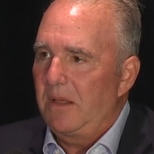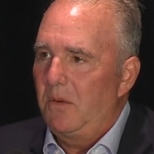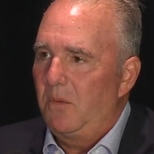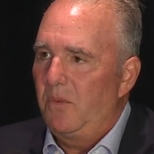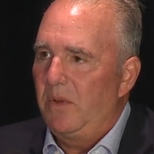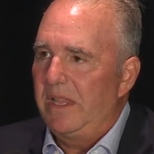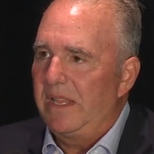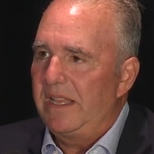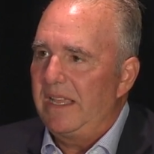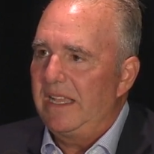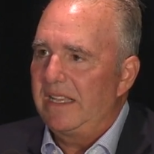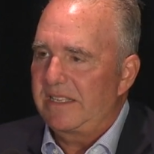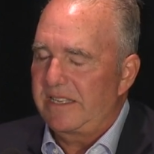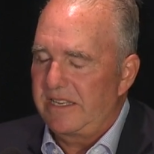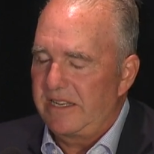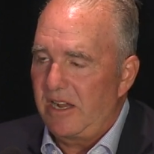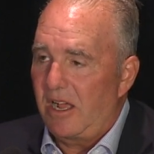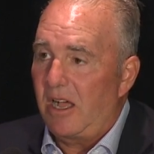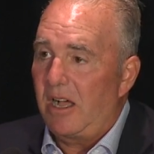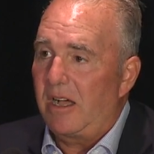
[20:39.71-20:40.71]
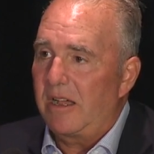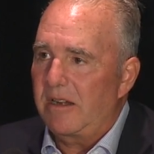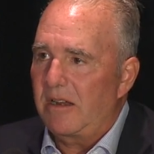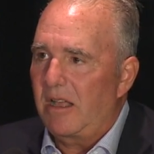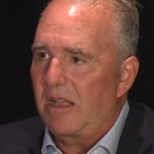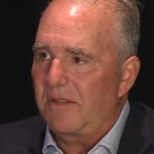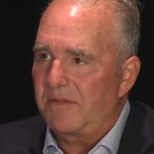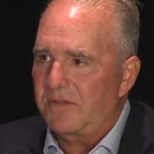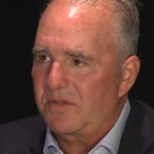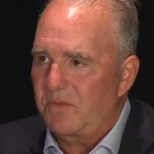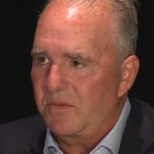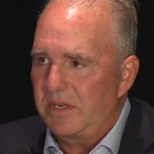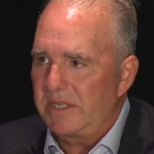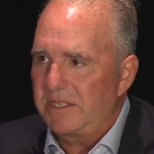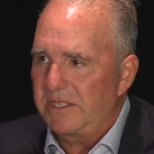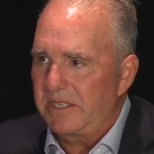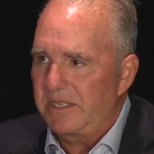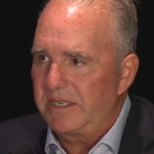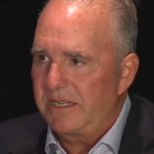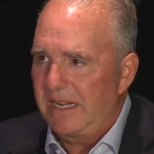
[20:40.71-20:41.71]
we, it's an on off
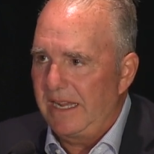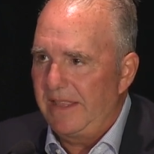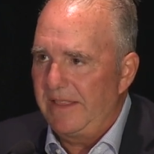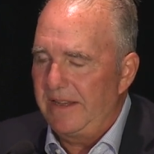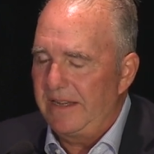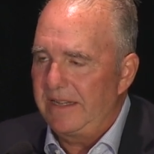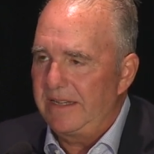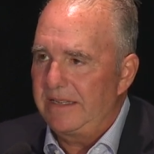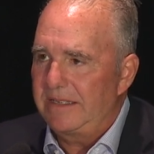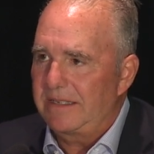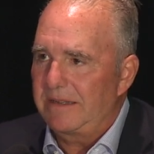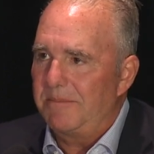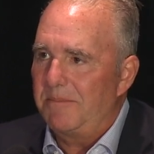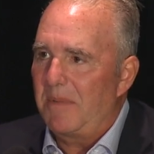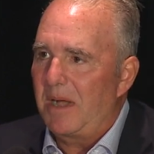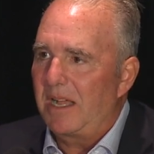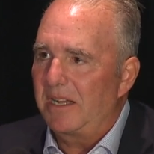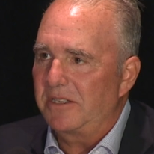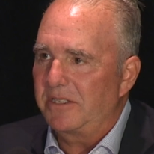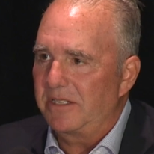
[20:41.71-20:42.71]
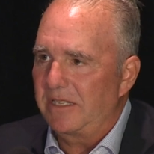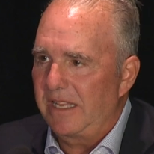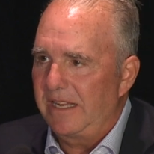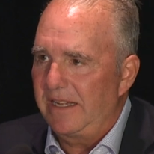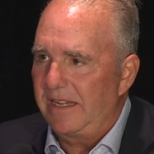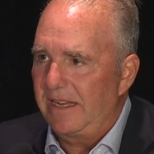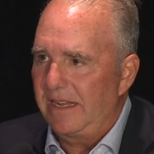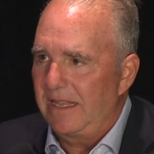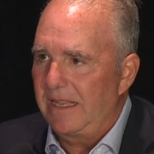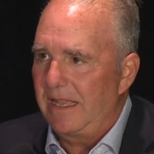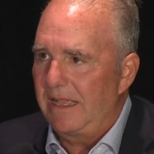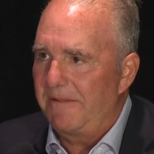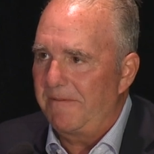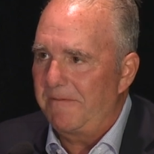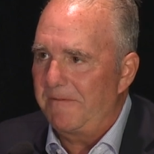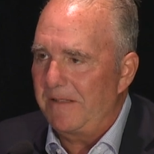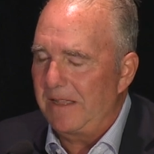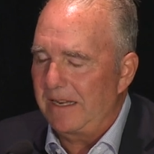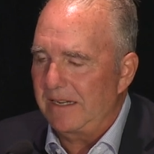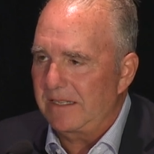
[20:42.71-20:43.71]
switch and it's a modulating
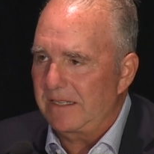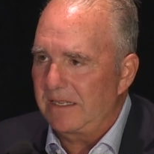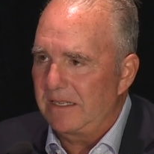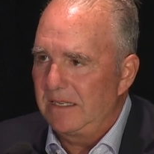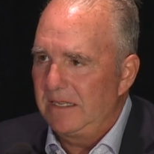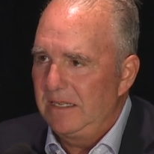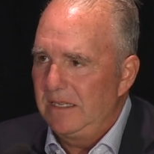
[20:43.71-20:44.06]
effect.